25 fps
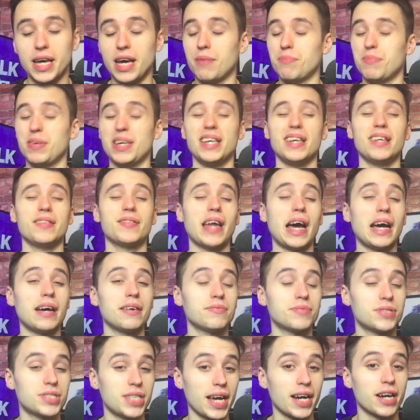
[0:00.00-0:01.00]
I mean,
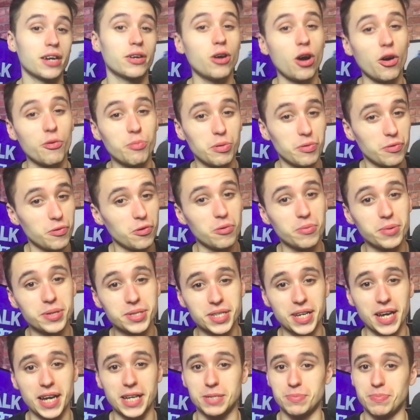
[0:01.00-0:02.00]
that second half performance
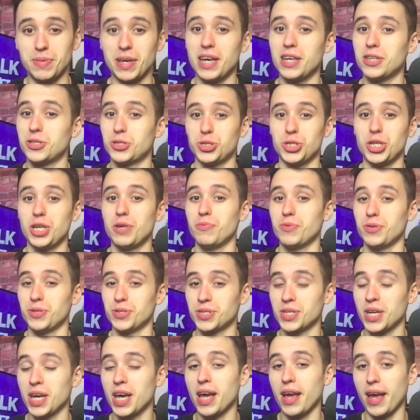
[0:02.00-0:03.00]
against PSG
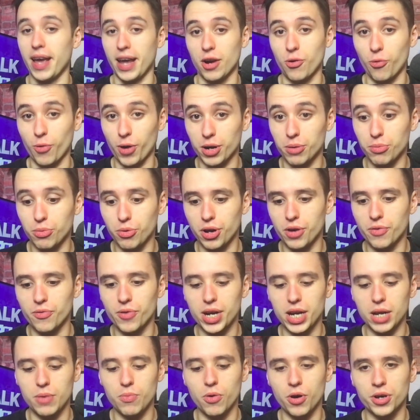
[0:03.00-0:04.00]
was incredible. It
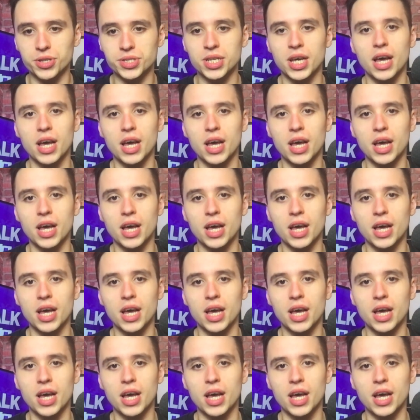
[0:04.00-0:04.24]
really was.